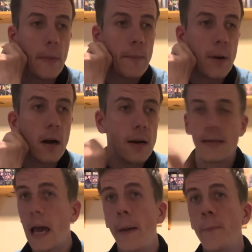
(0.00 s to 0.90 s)
But,
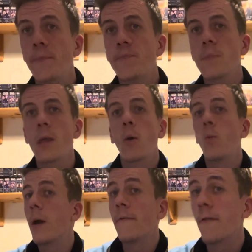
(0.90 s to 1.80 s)
yeah,
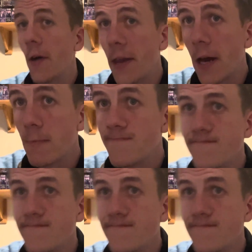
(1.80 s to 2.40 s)
we have to find out.